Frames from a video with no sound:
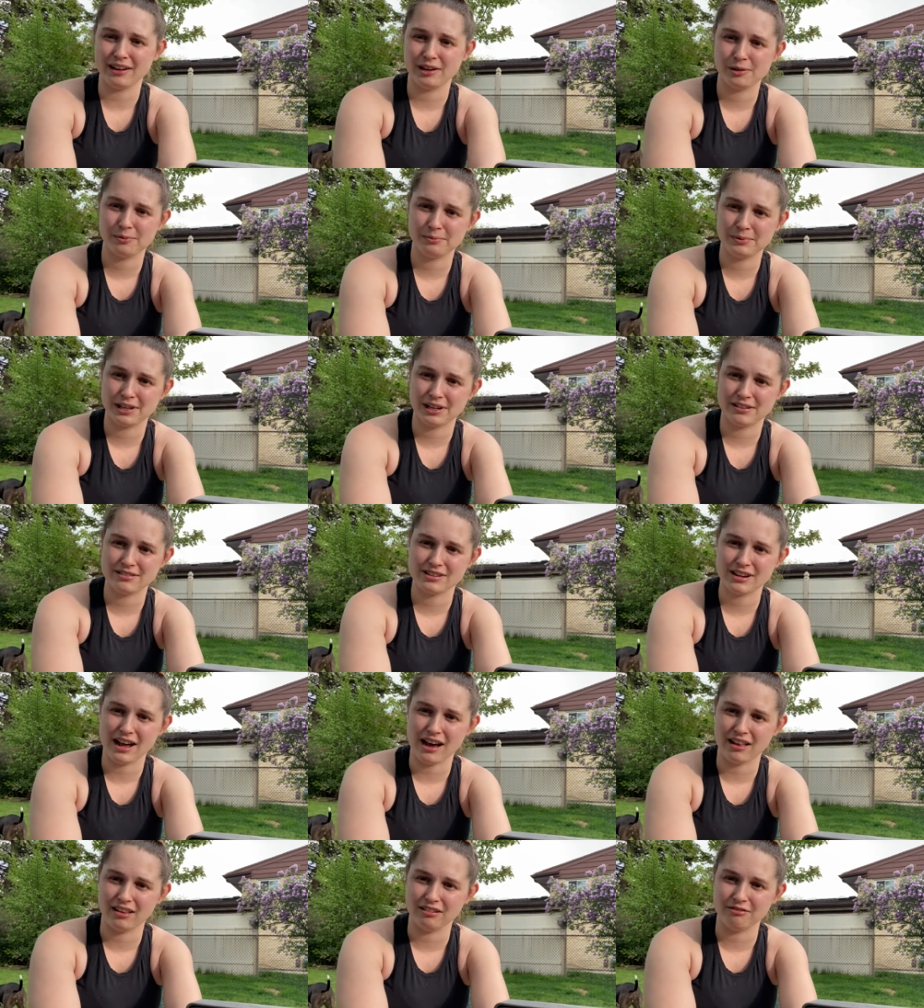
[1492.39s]
Oh, there's an
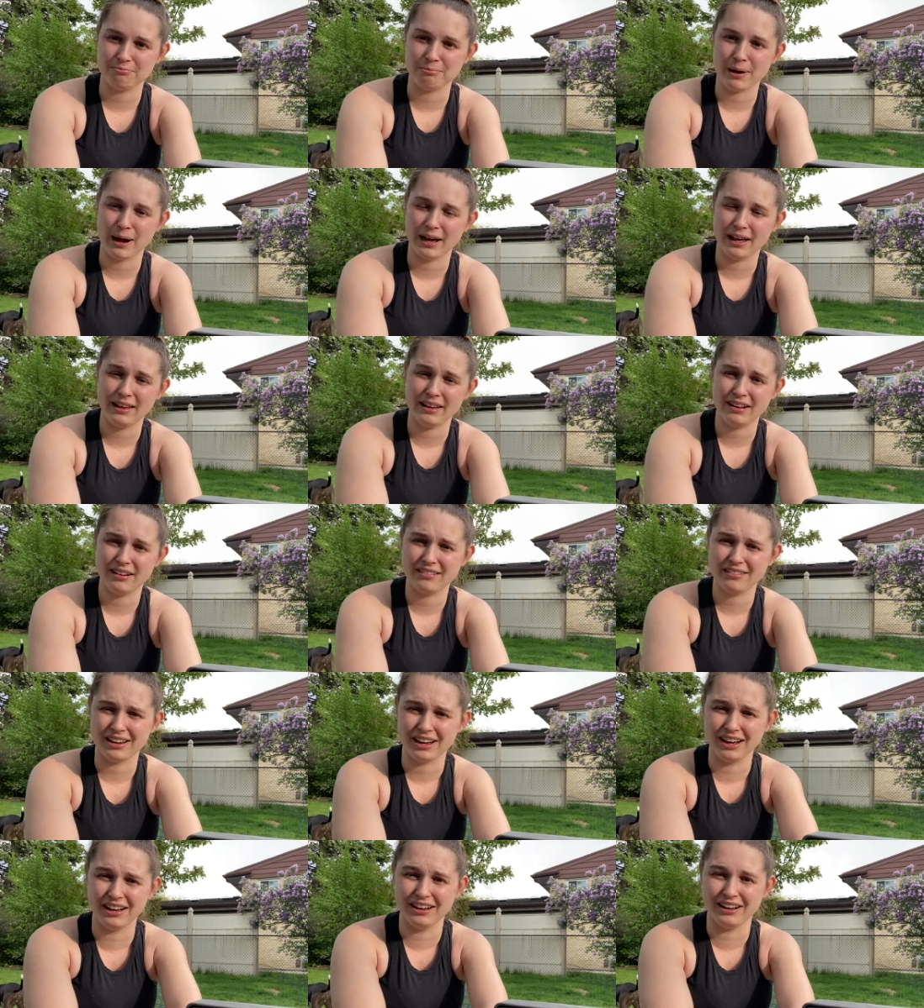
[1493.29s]
olive butt.
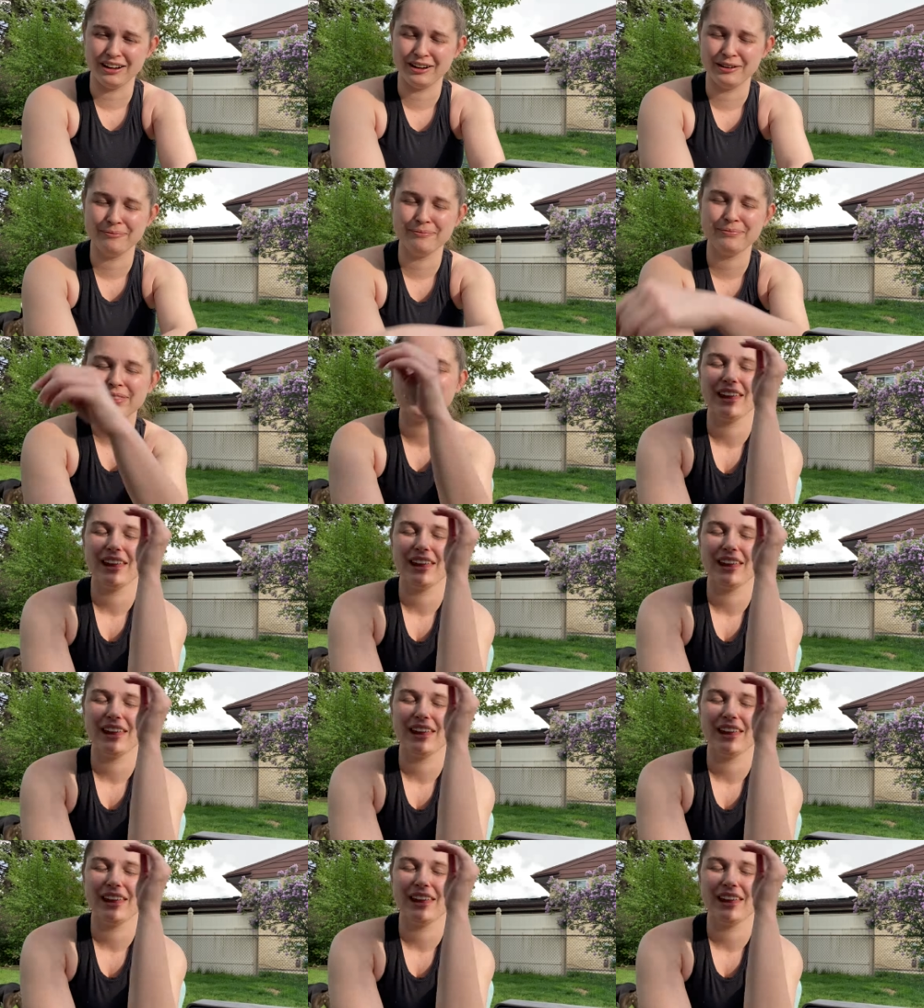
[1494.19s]
Um,